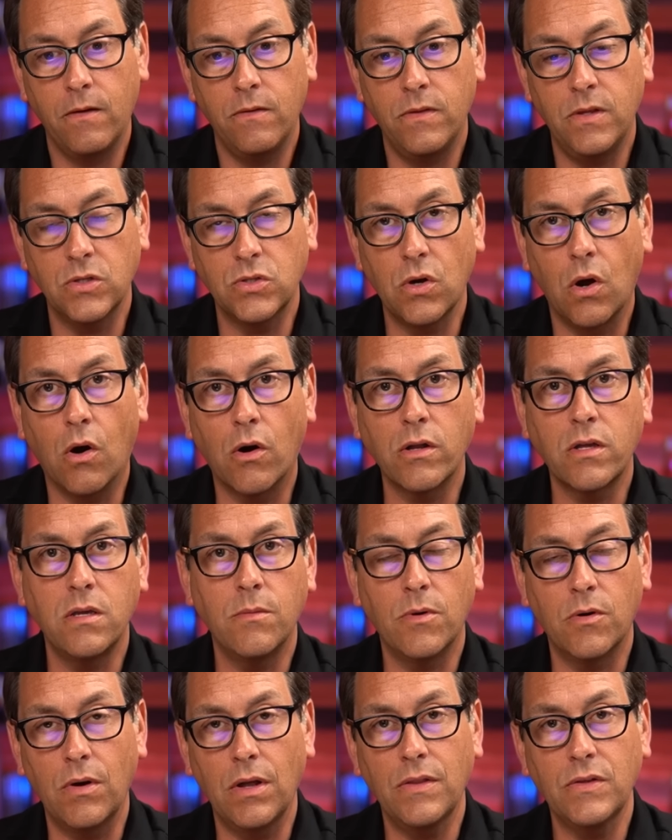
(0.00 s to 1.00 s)
this
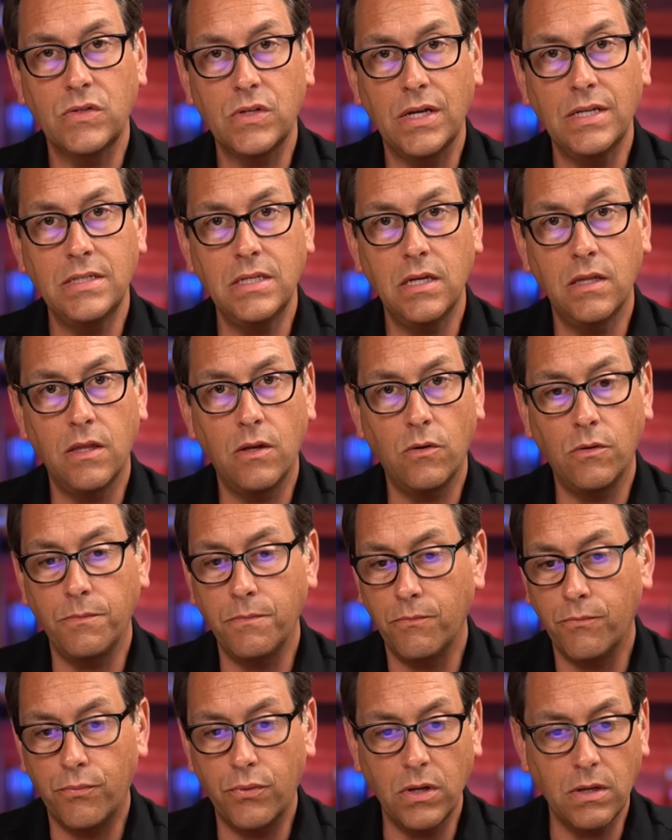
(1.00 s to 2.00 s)
argument around this idea that it'll
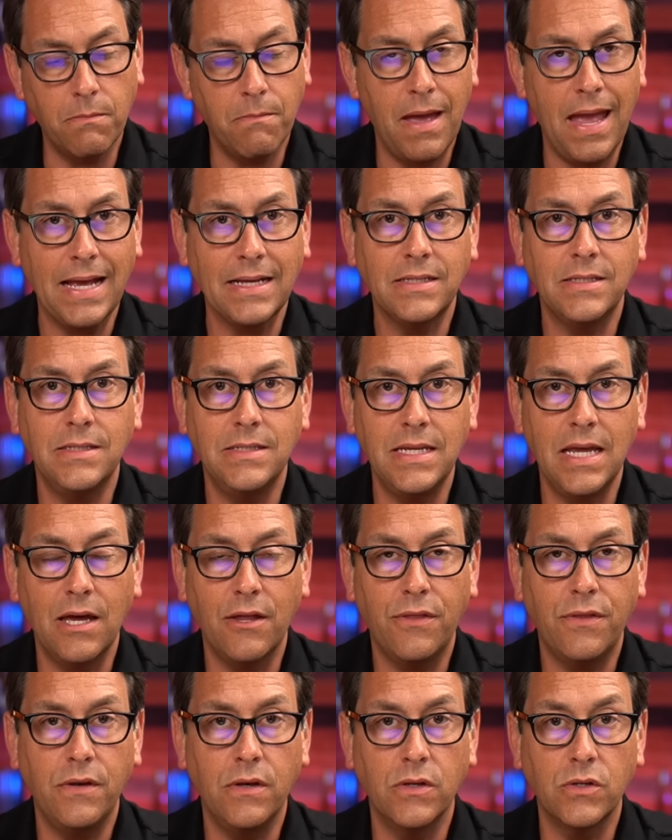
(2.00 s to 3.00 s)
bring mass
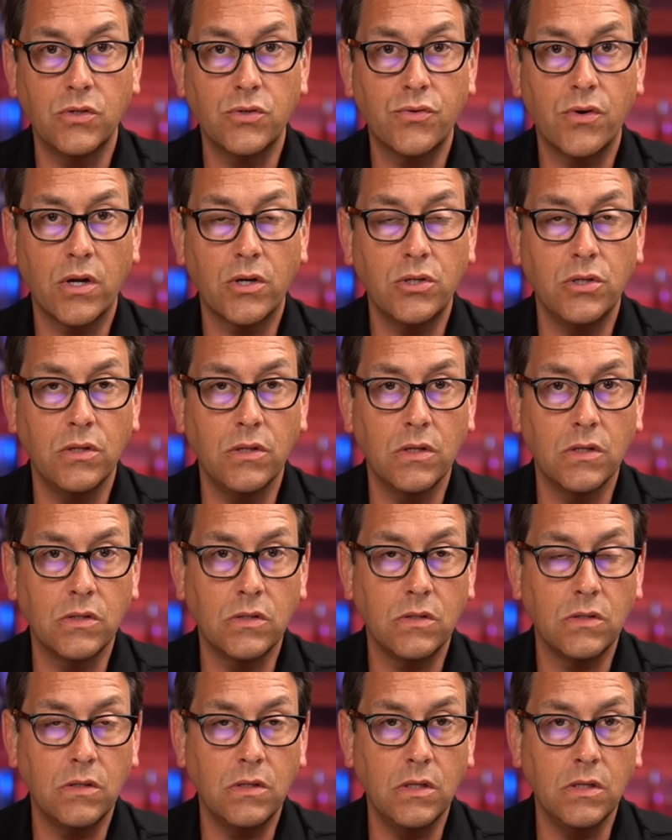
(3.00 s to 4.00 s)
death and destruction,
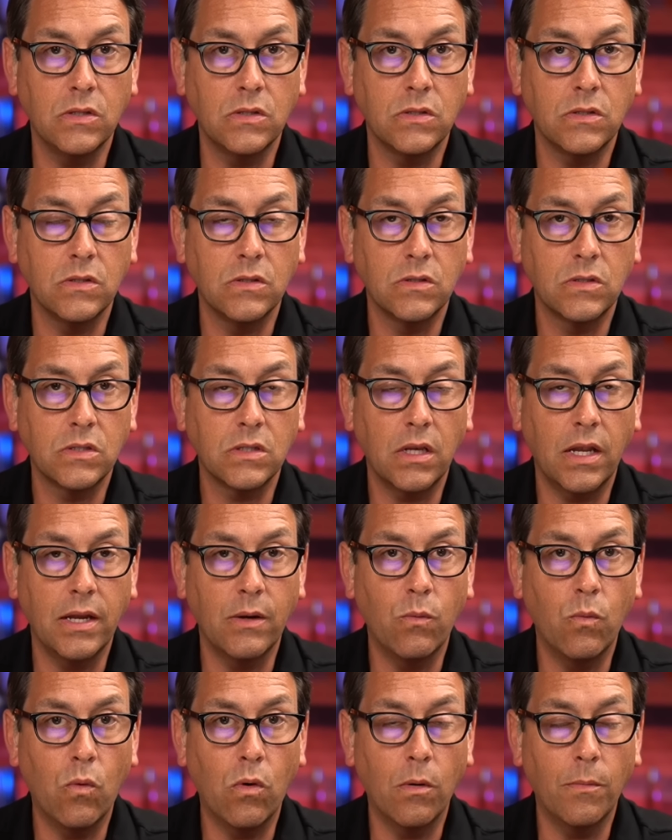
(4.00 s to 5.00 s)
this
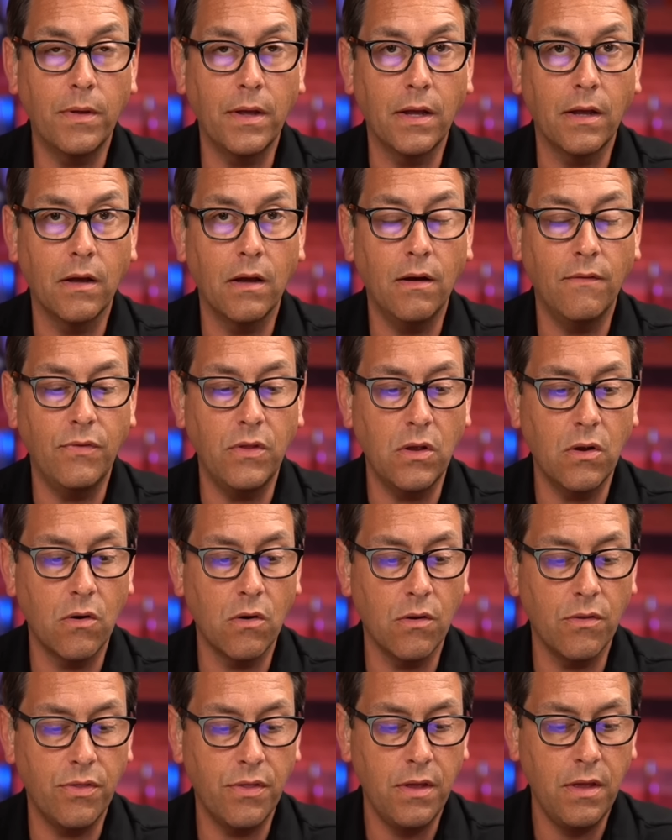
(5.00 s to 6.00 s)
slight warming of the
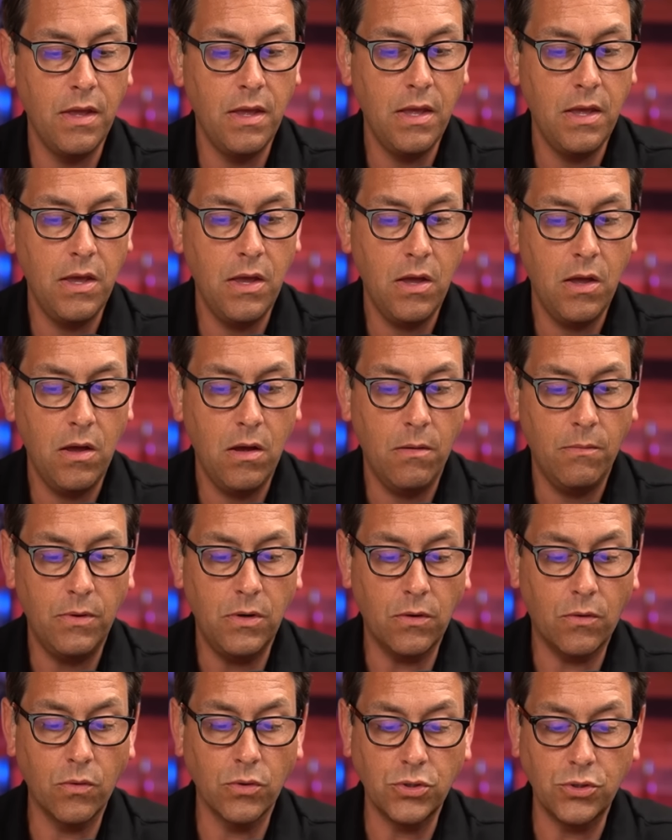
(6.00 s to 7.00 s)
earth.
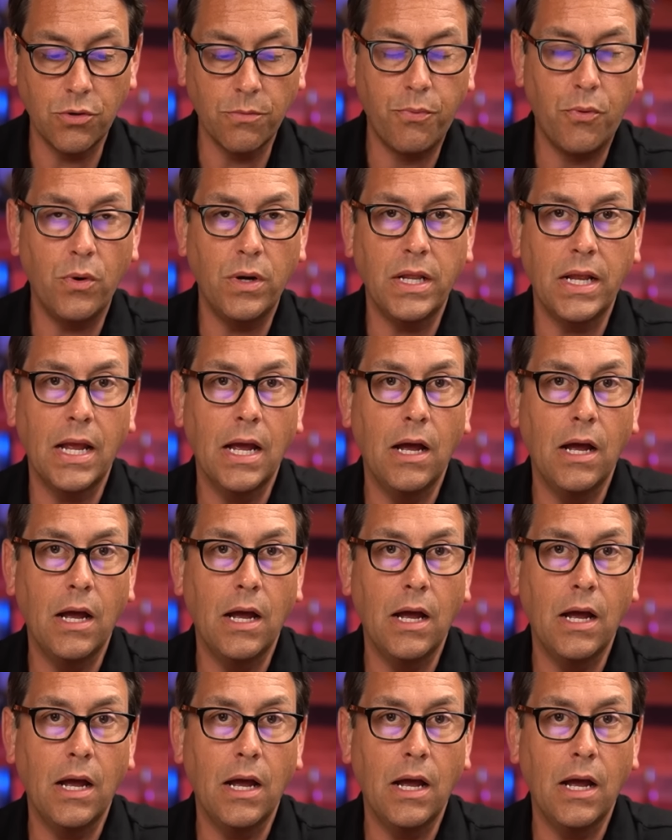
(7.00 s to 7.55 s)
But of course, you're pointing